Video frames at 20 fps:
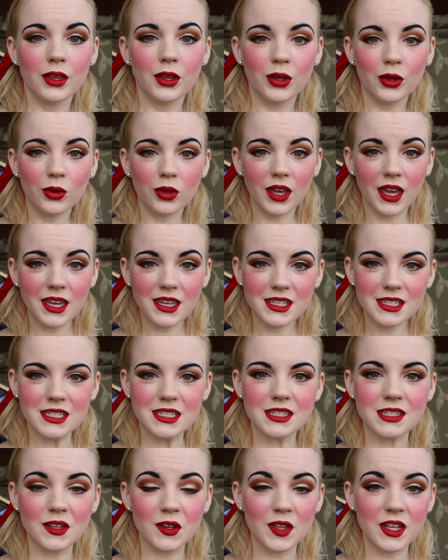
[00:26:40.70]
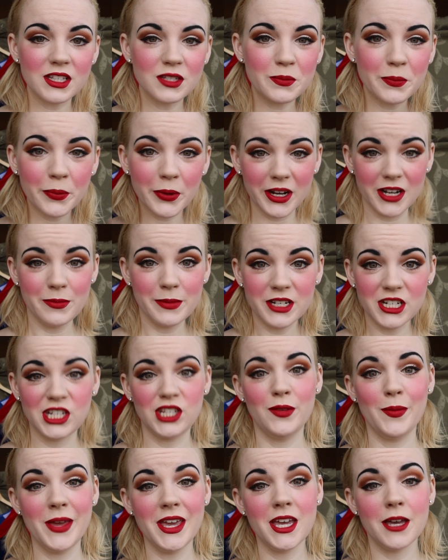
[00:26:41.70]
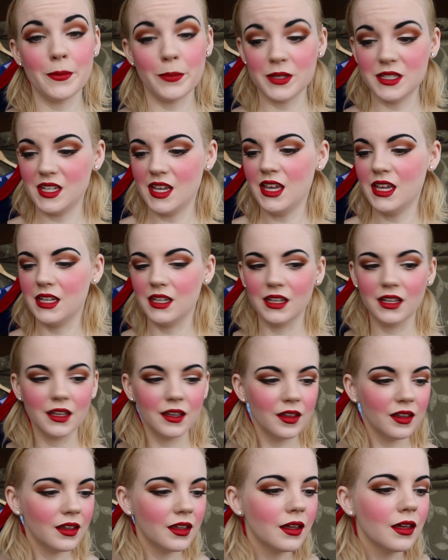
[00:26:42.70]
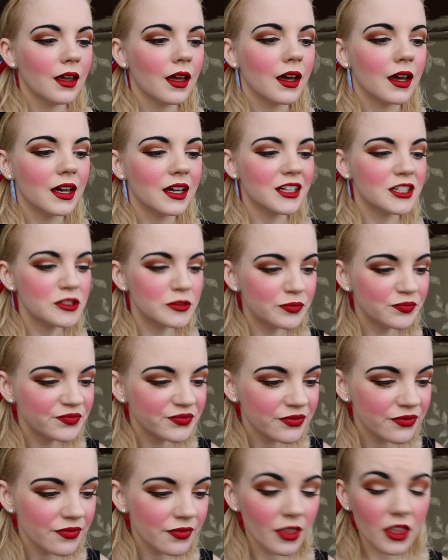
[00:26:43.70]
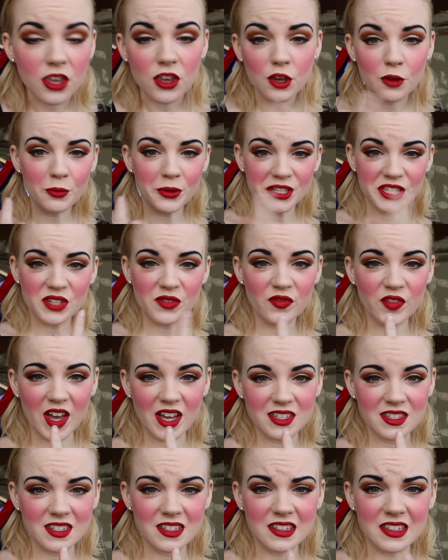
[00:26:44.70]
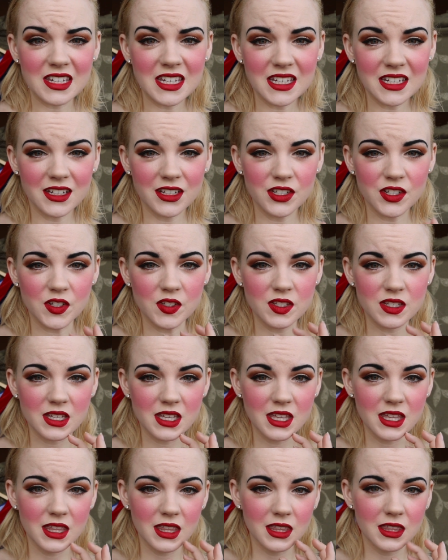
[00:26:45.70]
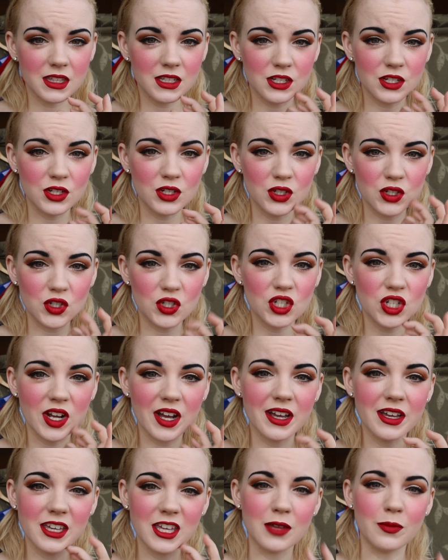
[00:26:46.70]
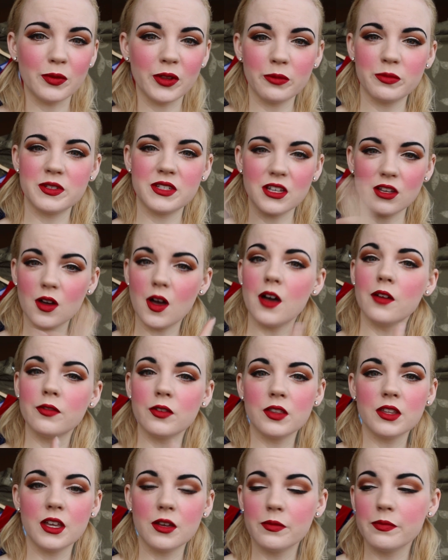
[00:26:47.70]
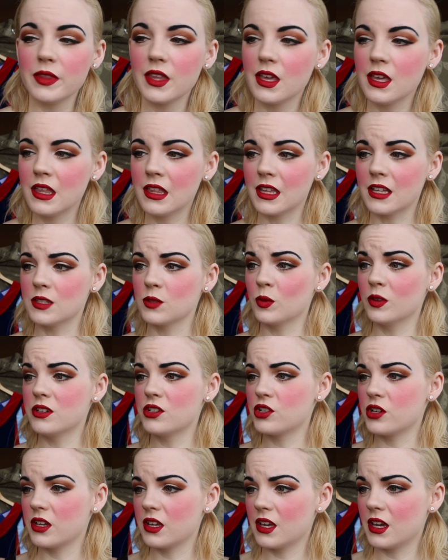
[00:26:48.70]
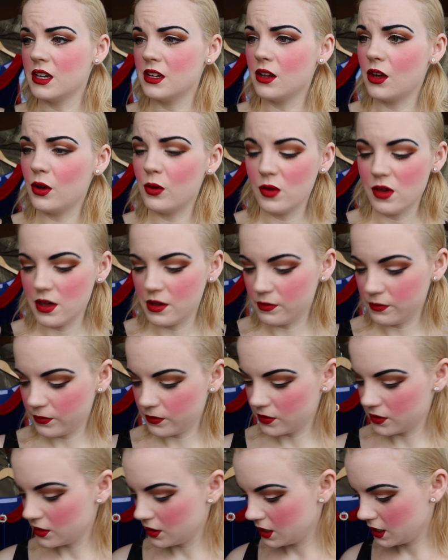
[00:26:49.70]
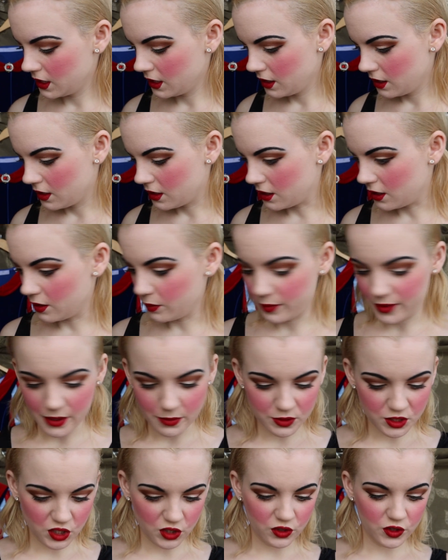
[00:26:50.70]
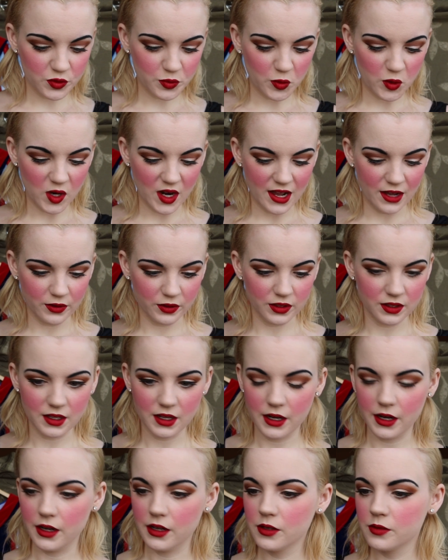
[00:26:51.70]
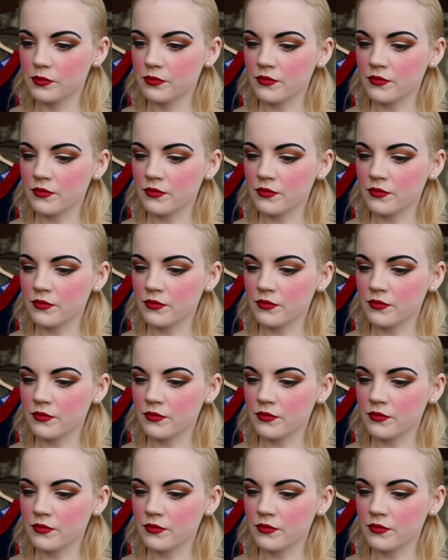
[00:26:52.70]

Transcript: Okay, so that's pretty much the makeup done. You can put some Vaseline on your teeth to try and keep lipstick off of them. That's one trick I know of, but I'm sure there's more out there.